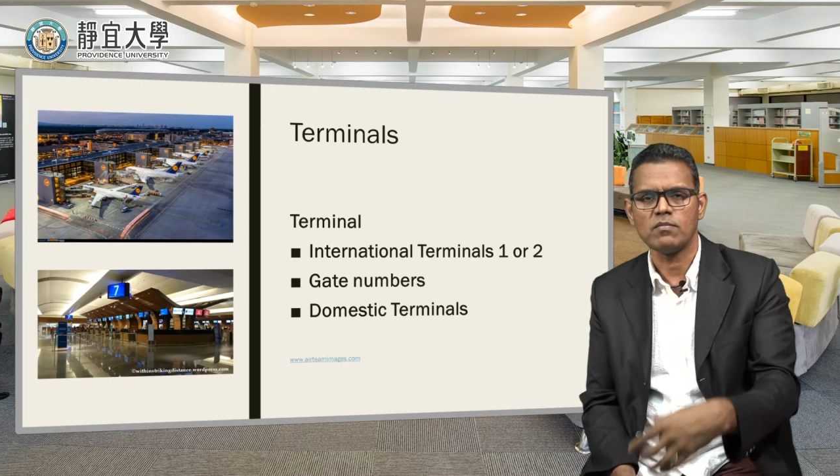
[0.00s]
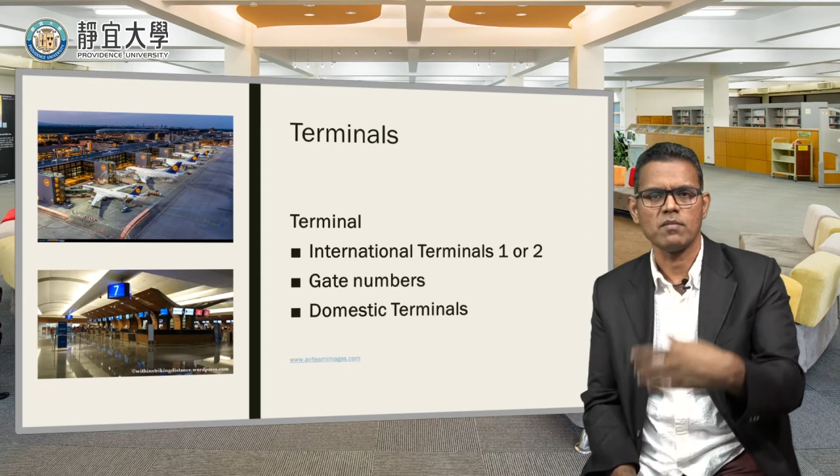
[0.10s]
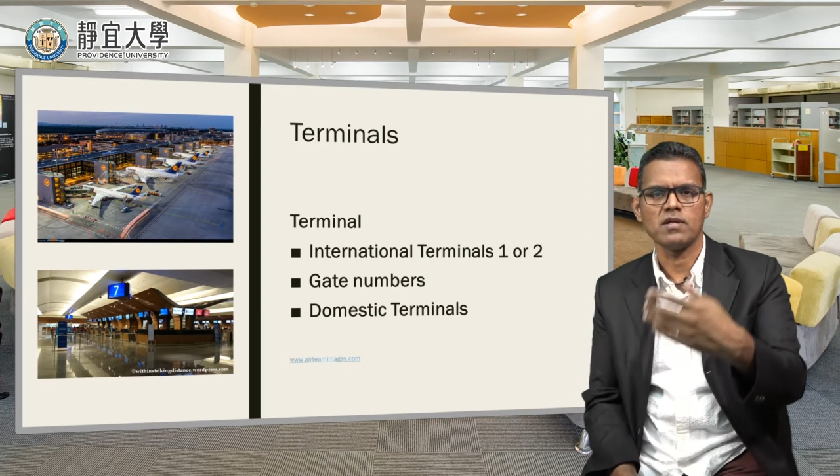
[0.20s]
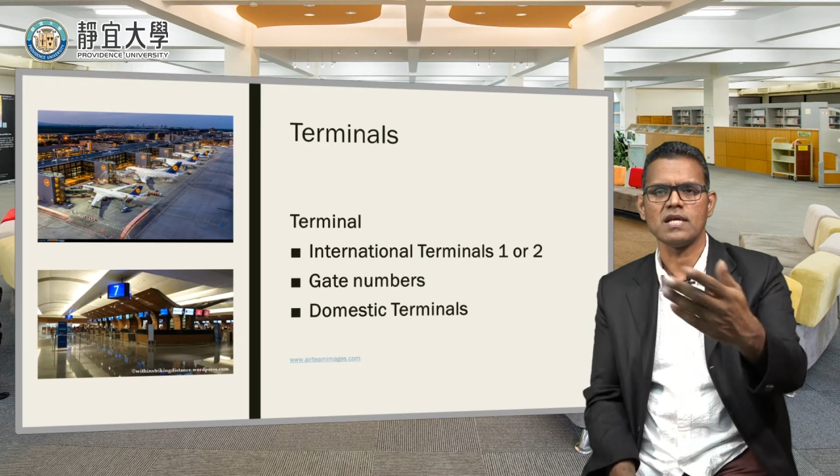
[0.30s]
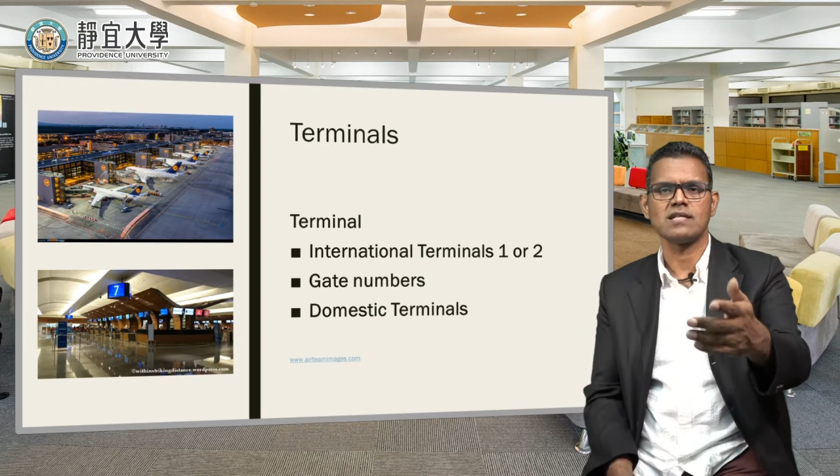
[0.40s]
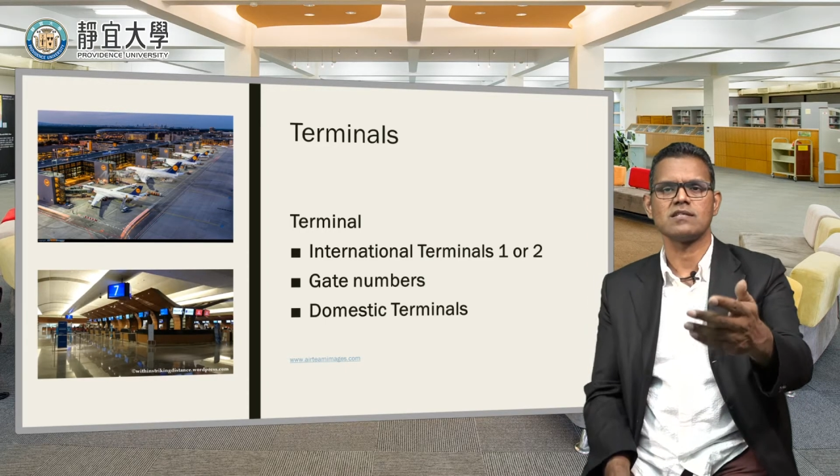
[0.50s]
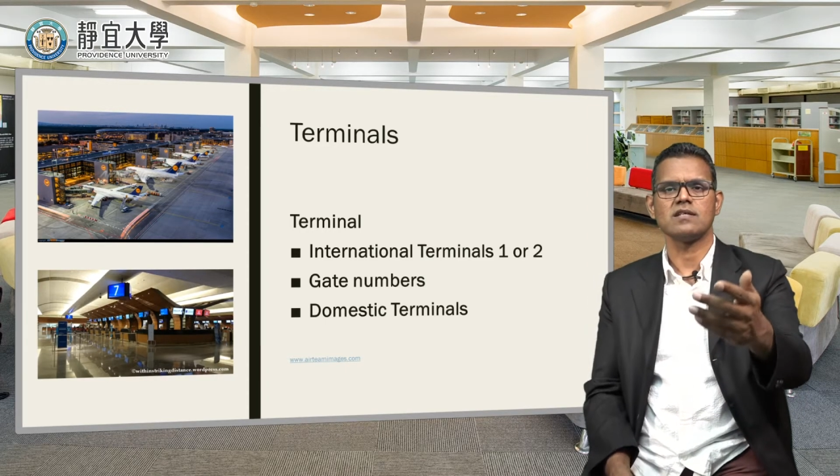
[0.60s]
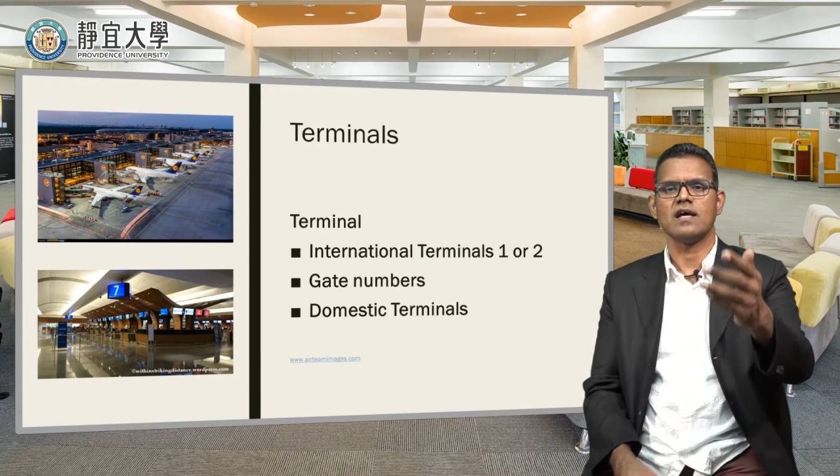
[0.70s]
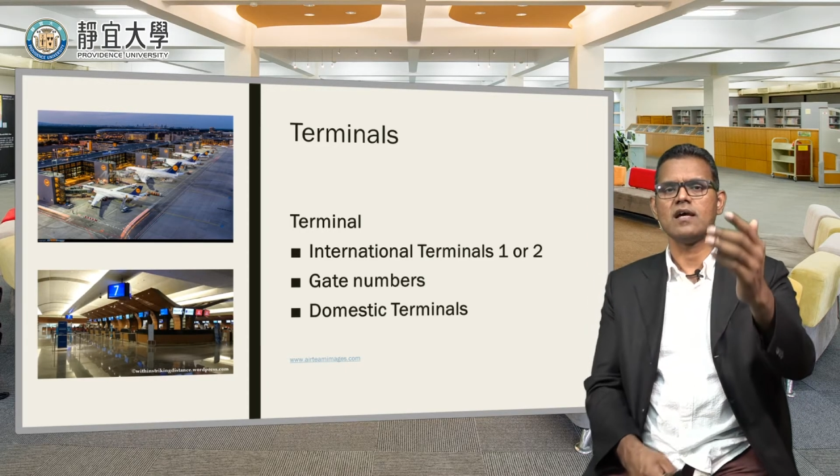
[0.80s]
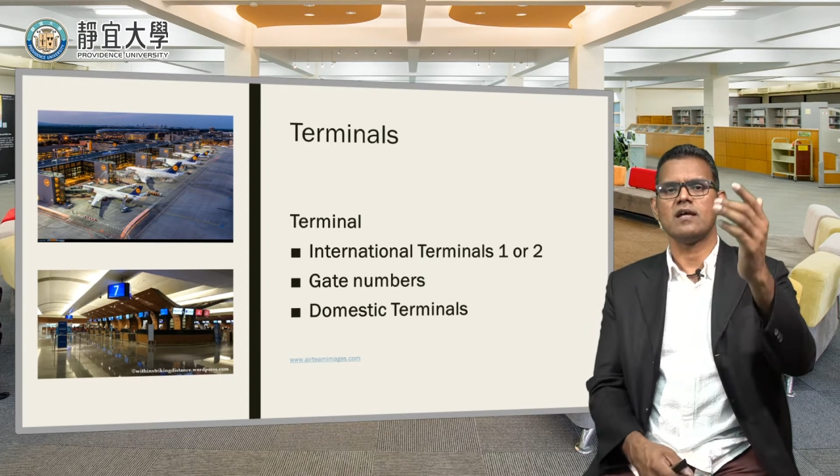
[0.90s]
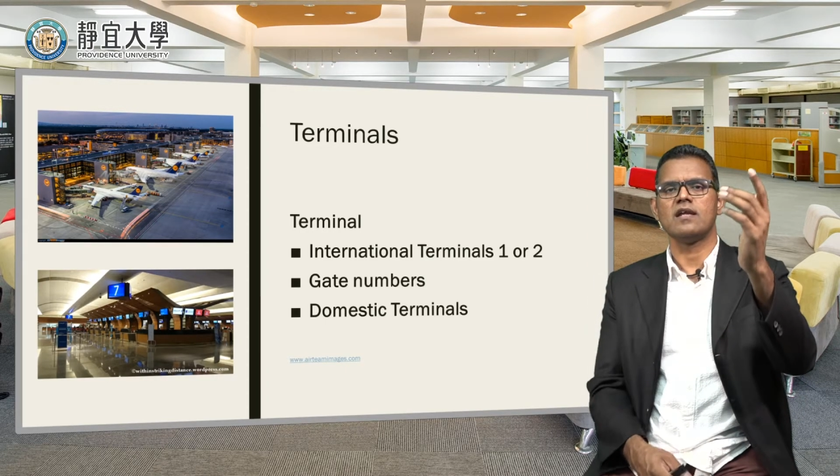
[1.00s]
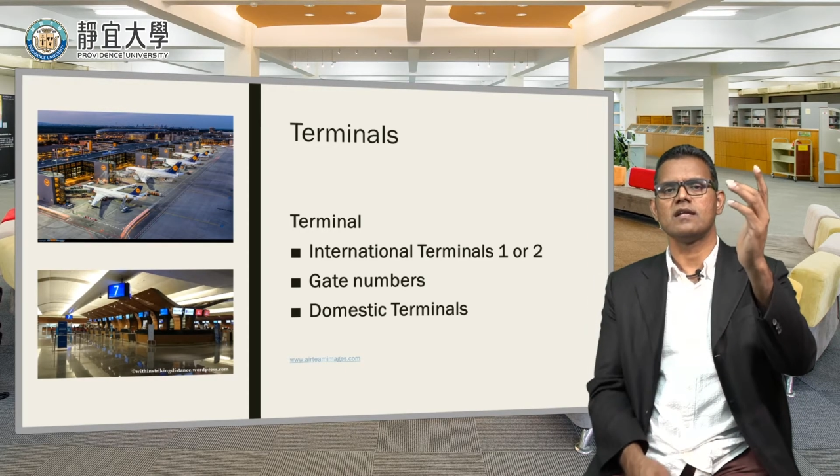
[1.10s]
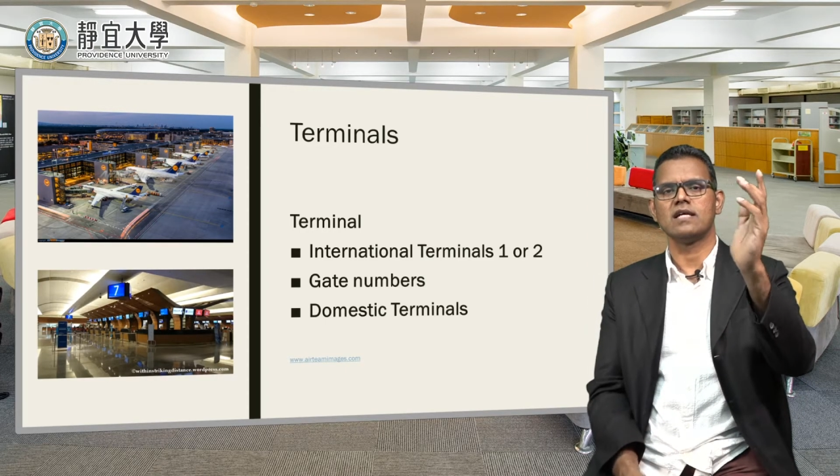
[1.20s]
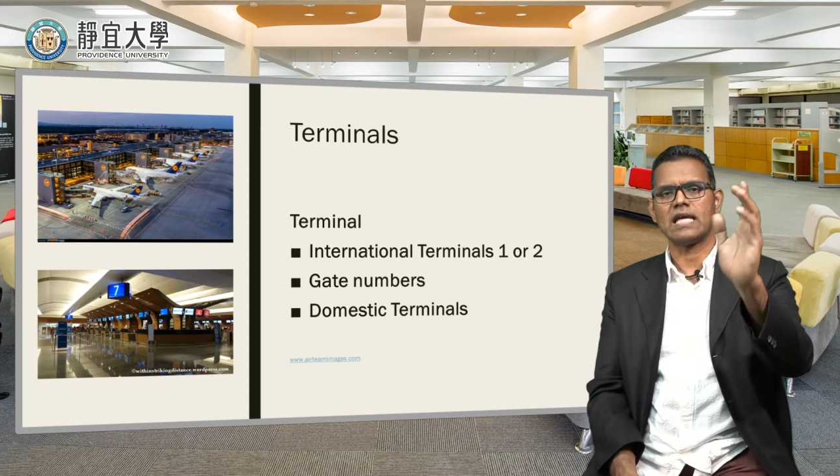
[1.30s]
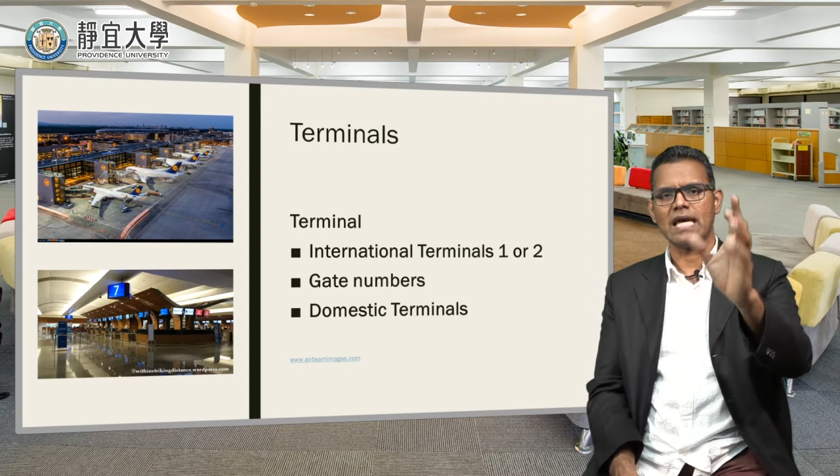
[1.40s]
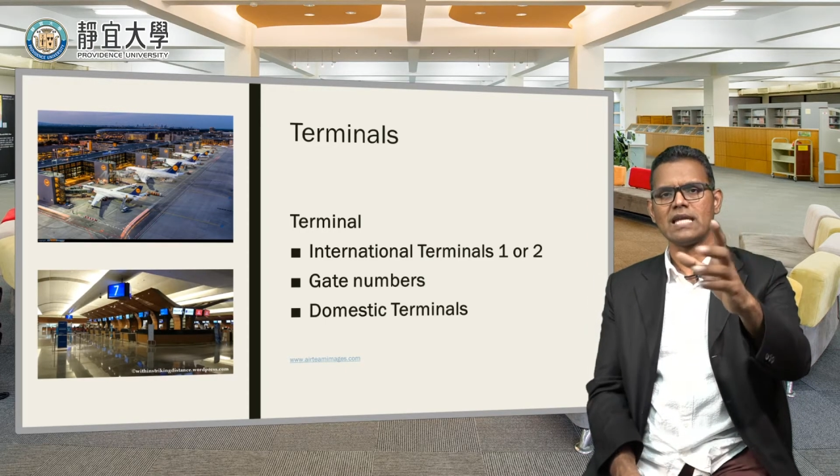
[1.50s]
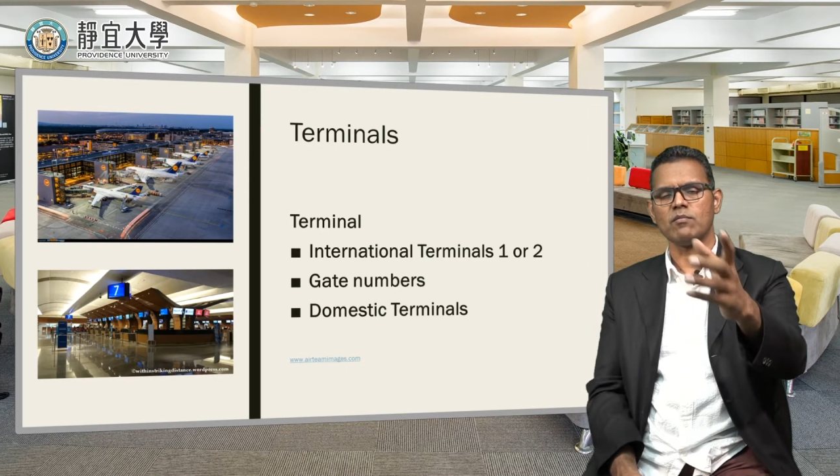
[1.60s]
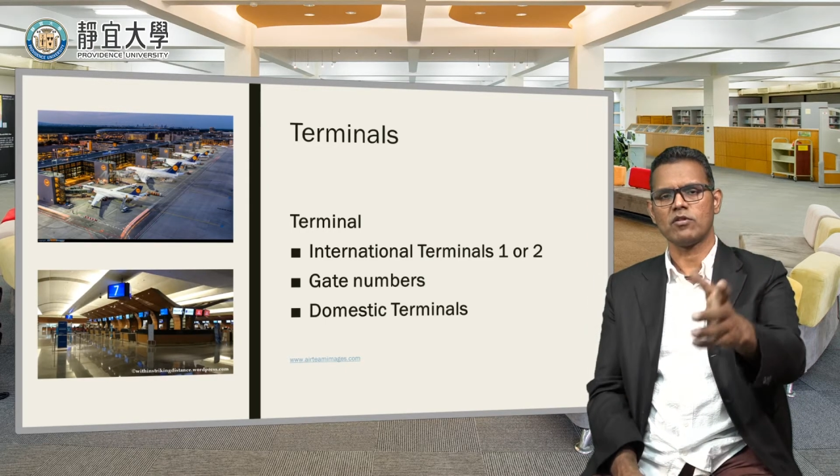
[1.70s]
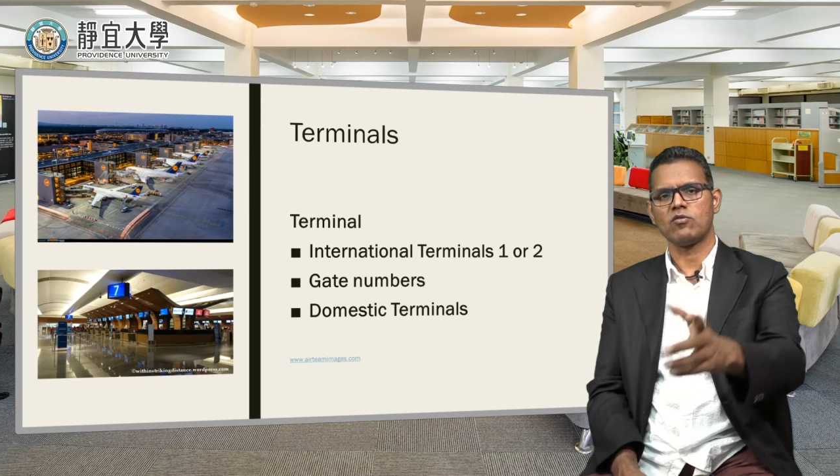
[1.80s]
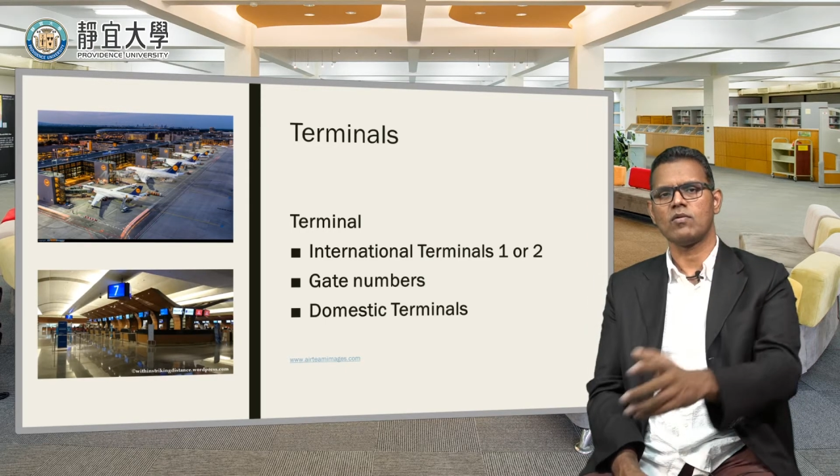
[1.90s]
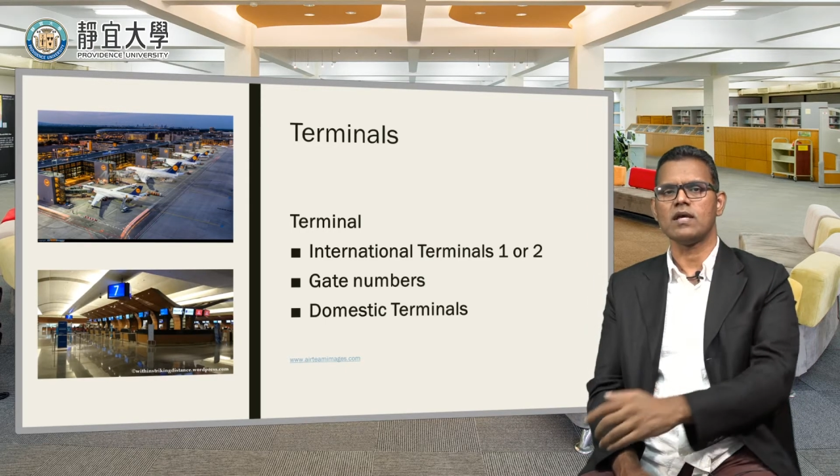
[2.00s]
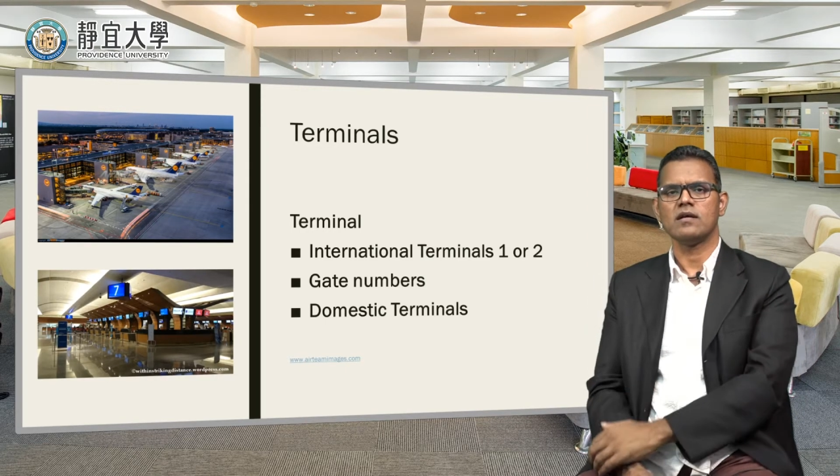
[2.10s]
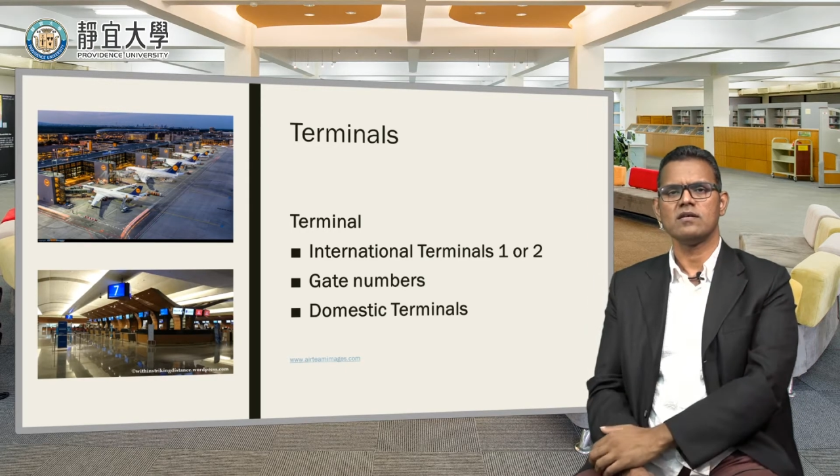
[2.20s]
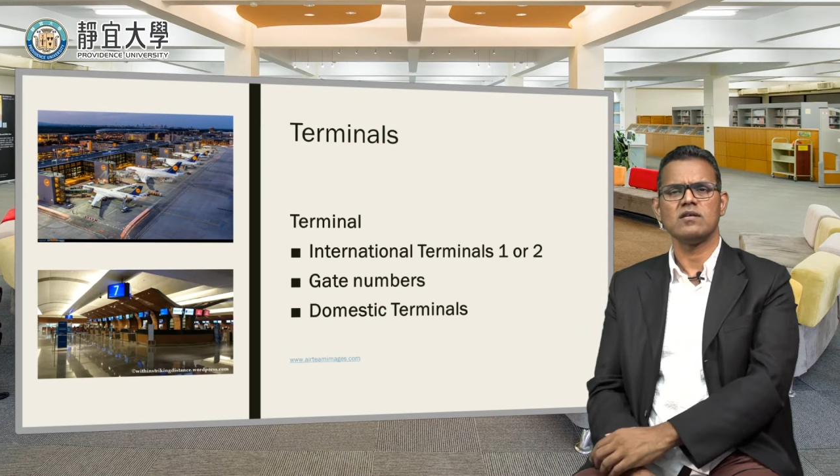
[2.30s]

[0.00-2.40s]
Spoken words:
Maybe that's in gate number 3.